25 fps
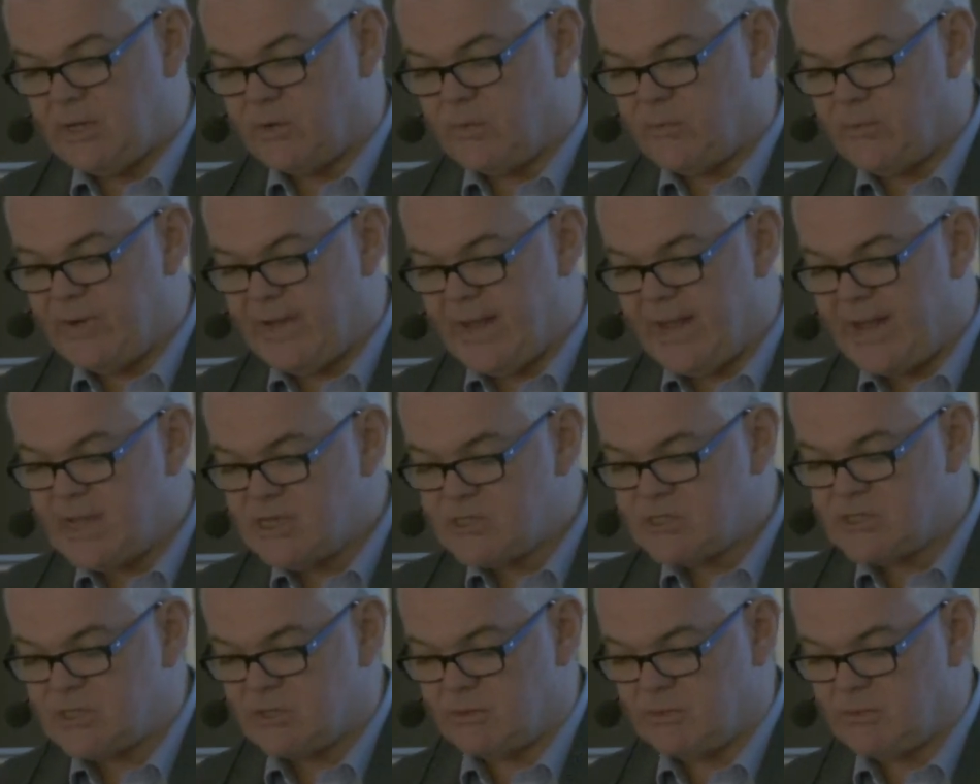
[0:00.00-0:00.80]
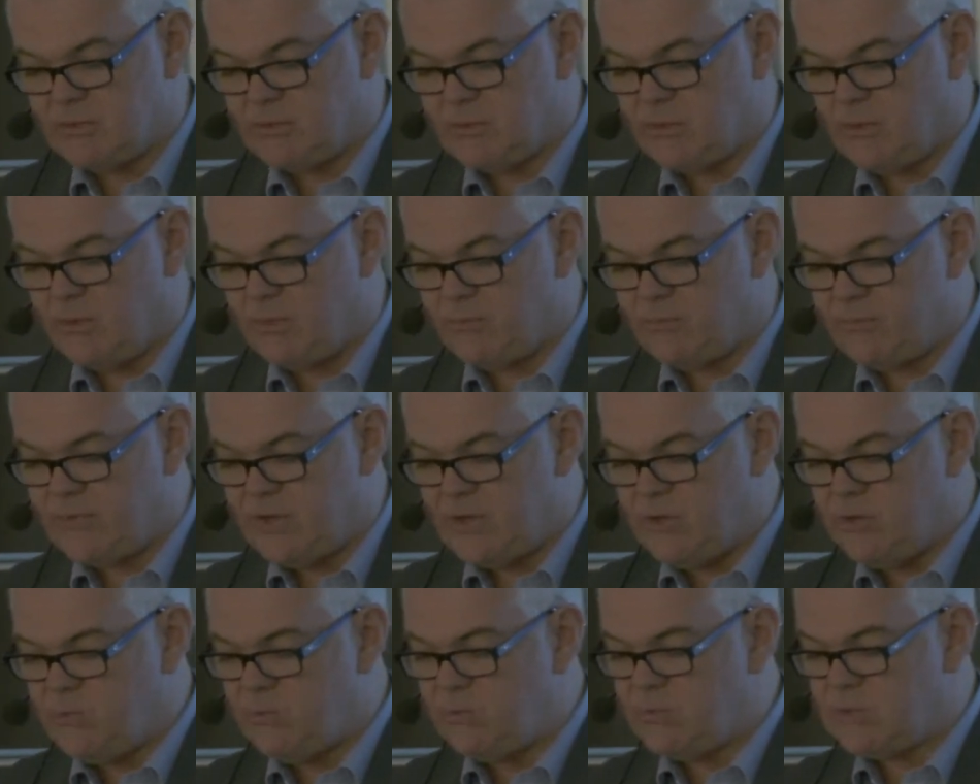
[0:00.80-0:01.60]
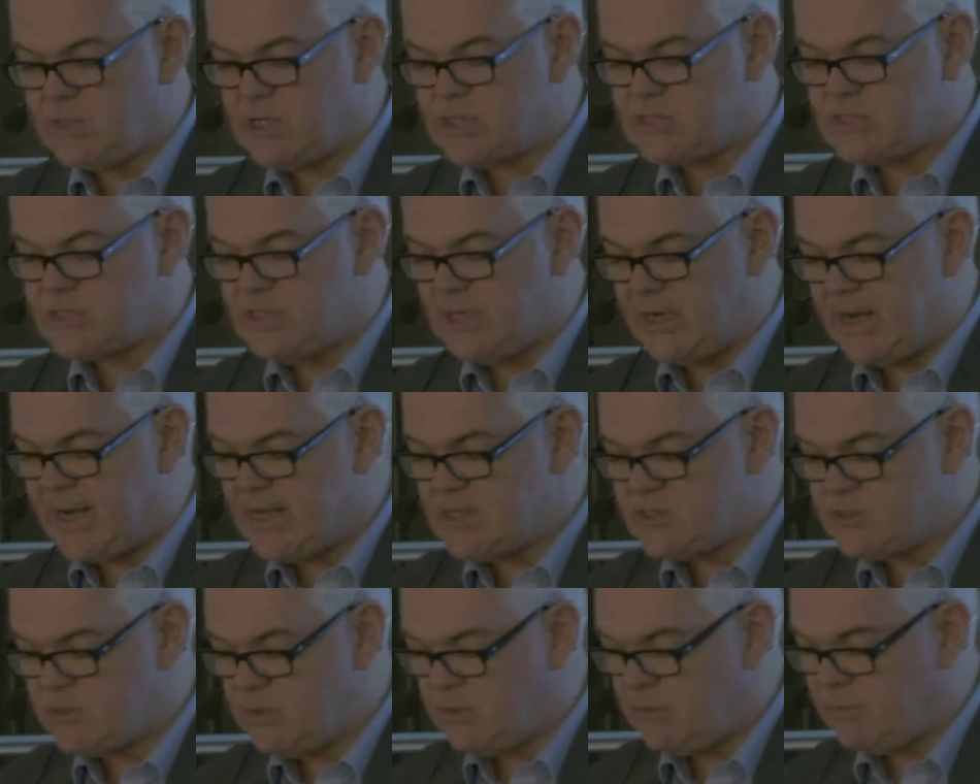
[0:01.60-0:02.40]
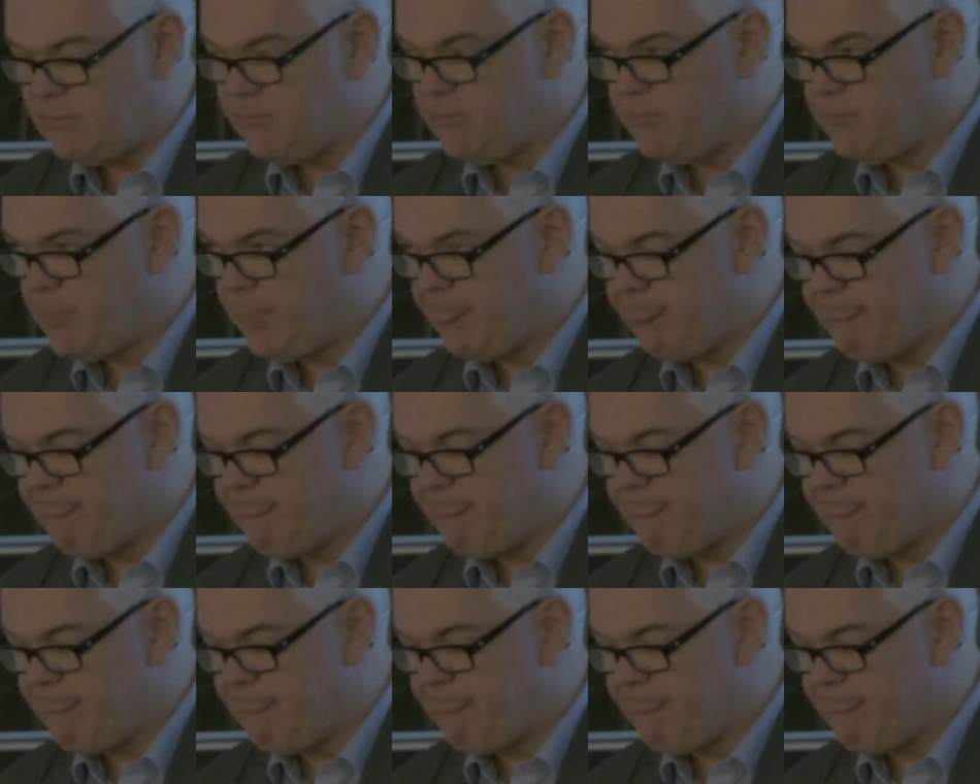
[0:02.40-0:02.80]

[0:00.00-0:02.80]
creation of the new designation